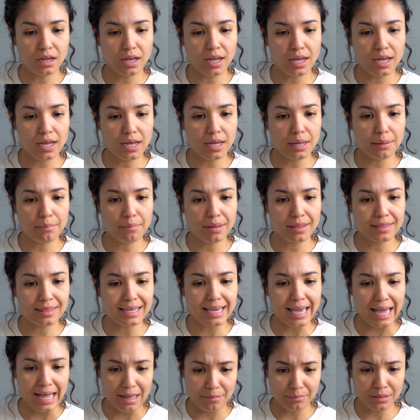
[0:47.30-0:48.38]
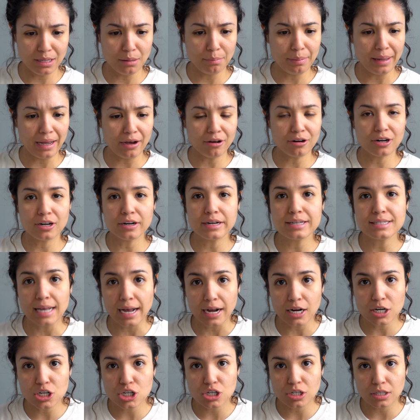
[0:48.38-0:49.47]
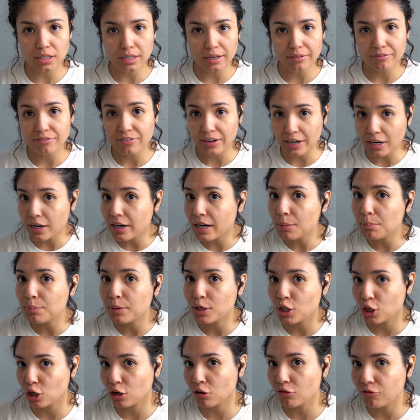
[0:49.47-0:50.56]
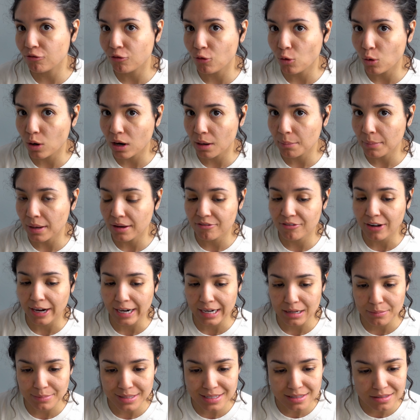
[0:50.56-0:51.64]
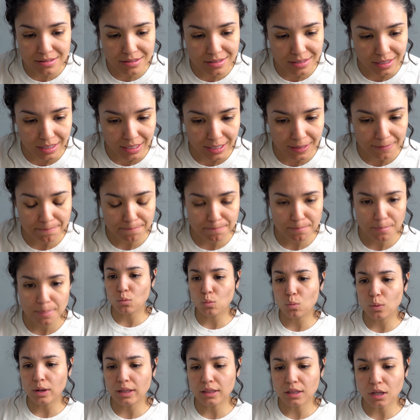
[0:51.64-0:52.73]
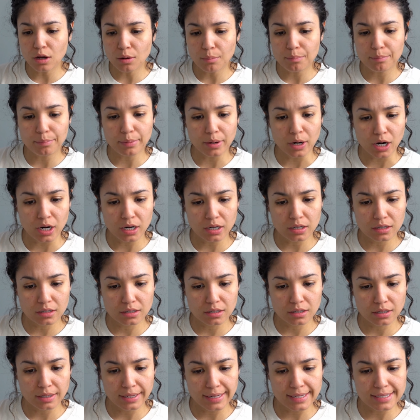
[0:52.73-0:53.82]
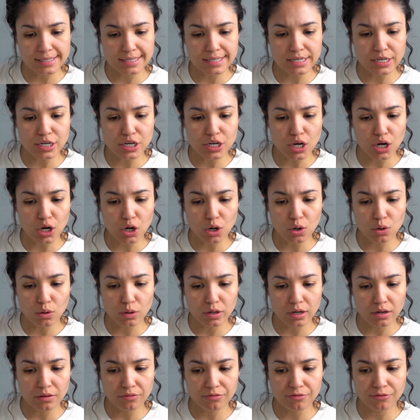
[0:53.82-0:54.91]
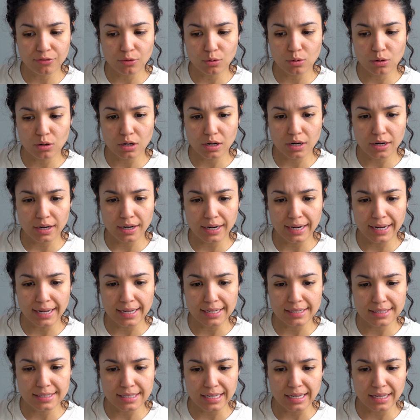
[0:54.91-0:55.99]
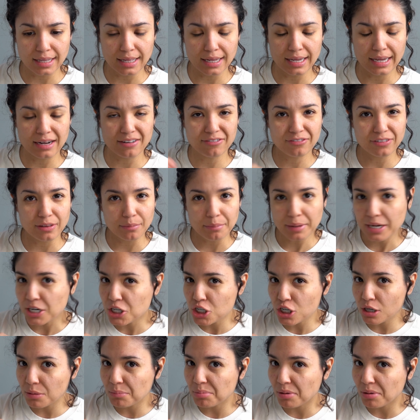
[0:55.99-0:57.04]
um, the amla powder is actually a very pure form of vitamin C. Willow bark is known for its inflammation